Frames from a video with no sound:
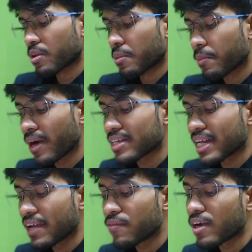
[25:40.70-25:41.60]
But
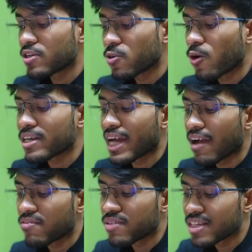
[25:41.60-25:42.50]
if I don't
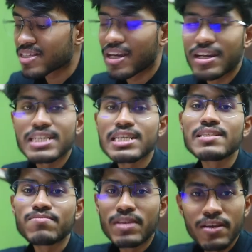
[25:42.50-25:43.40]
have this
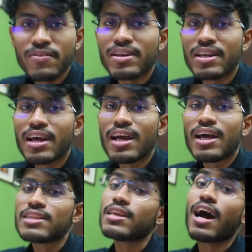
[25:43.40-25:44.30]
condition given,
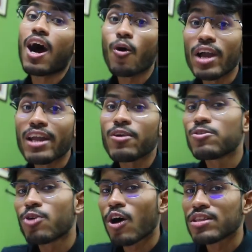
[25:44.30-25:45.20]
then how can you
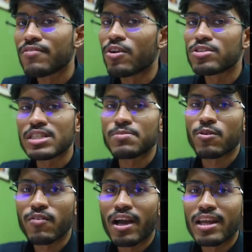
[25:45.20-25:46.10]
draw the velocity
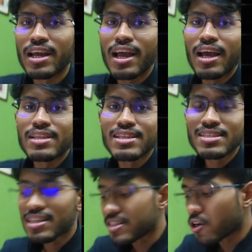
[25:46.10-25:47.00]
profile?
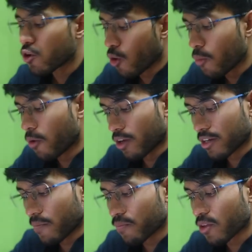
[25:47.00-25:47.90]
This is your homework.
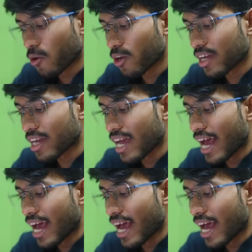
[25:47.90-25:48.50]
Okay.